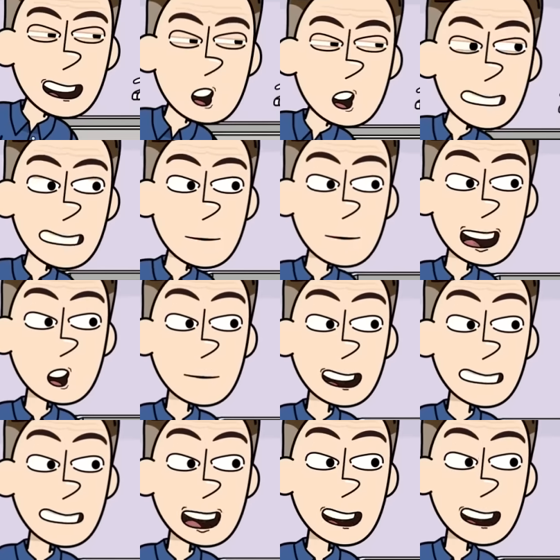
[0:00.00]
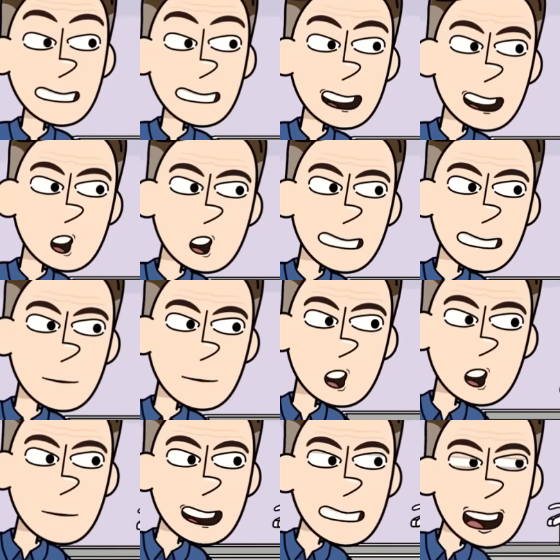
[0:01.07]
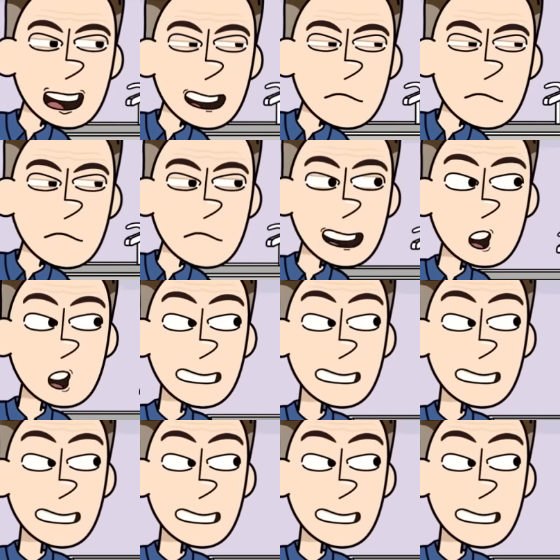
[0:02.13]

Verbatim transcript: anything that comes out of those pockets is ours. He's